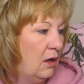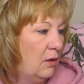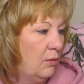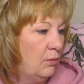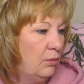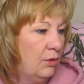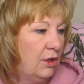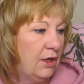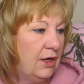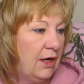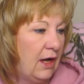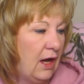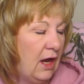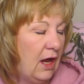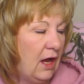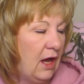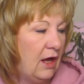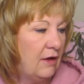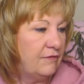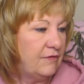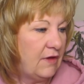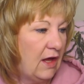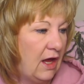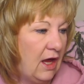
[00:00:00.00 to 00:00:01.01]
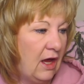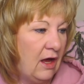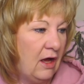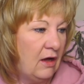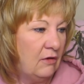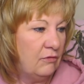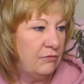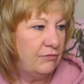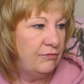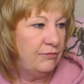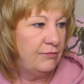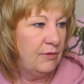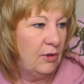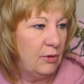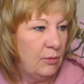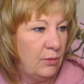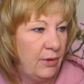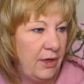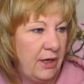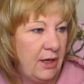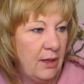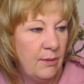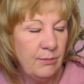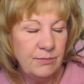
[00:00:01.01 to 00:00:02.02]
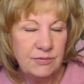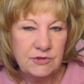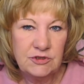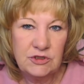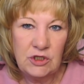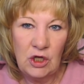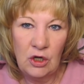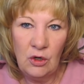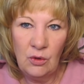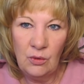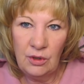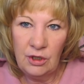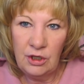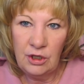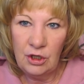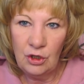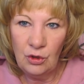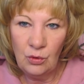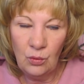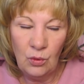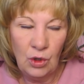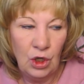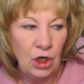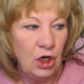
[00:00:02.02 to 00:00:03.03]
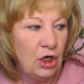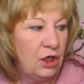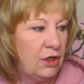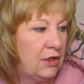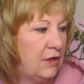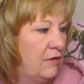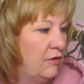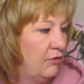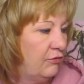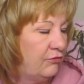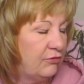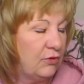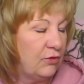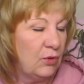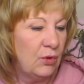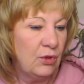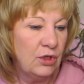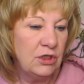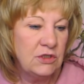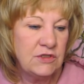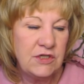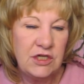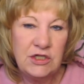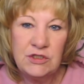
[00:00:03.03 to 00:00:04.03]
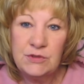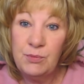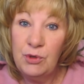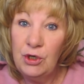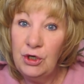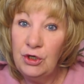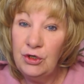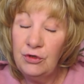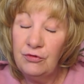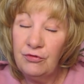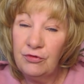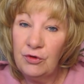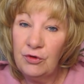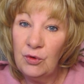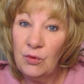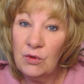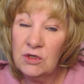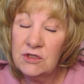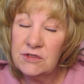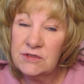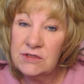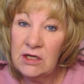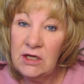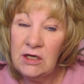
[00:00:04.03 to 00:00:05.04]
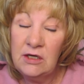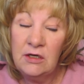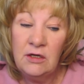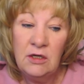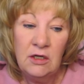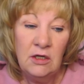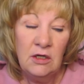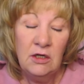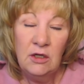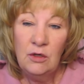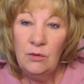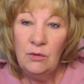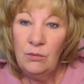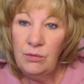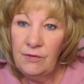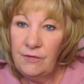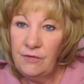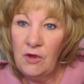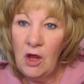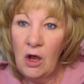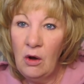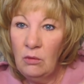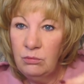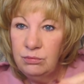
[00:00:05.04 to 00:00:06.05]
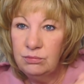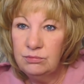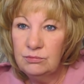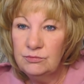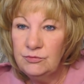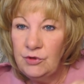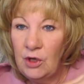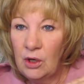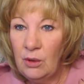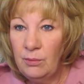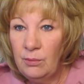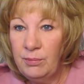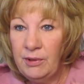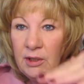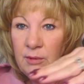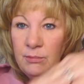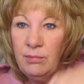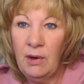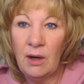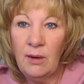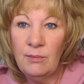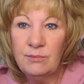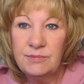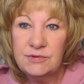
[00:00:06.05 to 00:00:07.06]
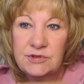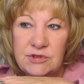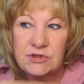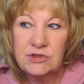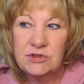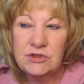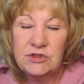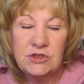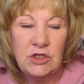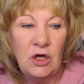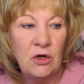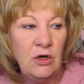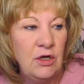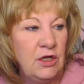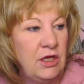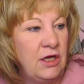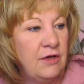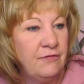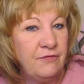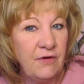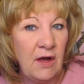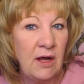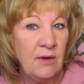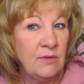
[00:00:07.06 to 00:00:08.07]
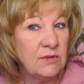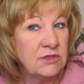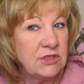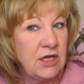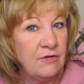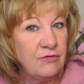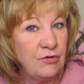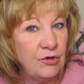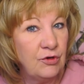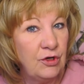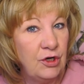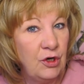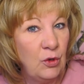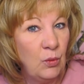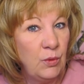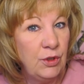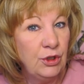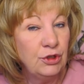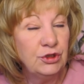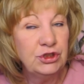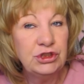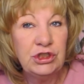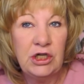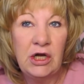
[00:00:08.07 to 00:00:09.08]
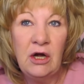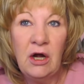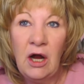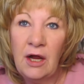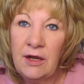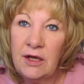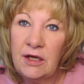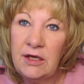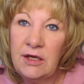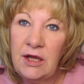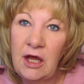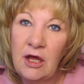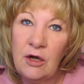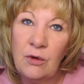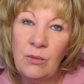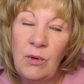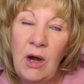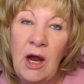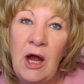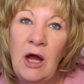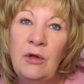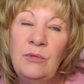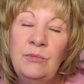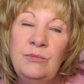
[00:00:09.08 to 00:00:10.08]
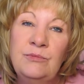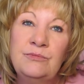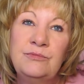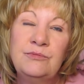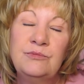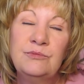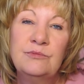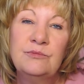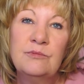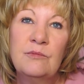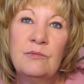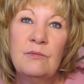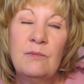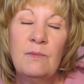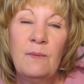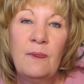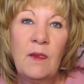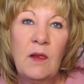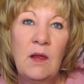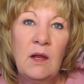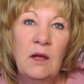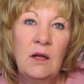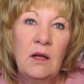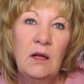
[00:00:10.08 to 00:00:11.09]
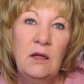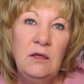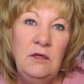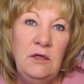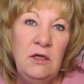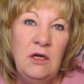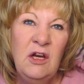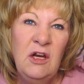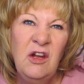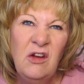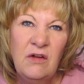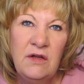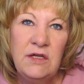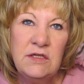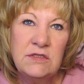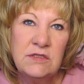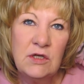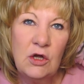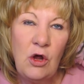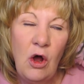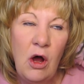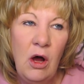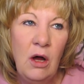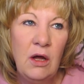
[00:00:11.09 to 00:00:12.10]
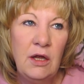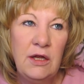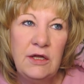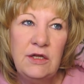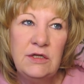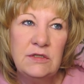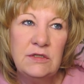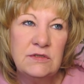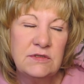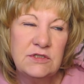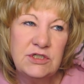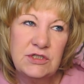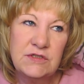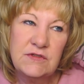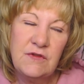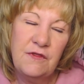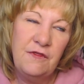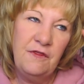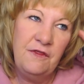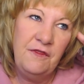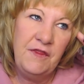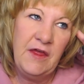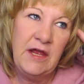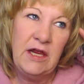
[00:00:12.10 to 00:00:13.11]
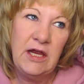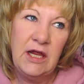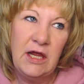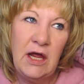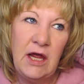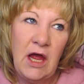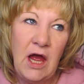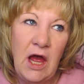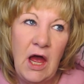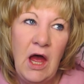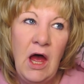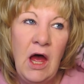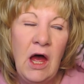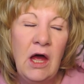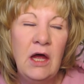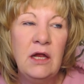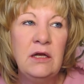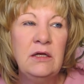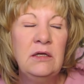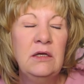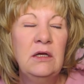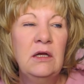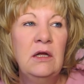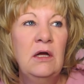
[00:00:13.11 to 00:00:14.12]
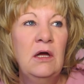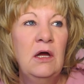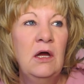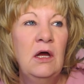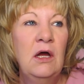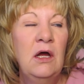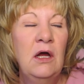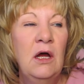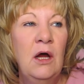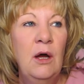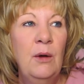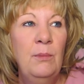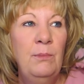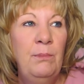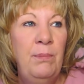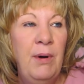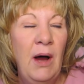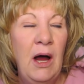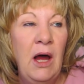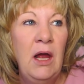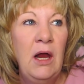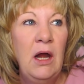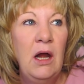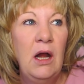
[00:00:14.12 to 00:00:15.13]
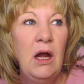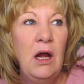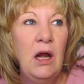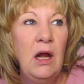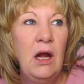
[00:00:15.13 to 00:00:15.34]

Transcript: we're going to have a ramp so it'll work. And the floors, he's put new floors in with no big bumps. So if I was ever in a wheelchair, I could get around. You know, he's just thinking ahead. But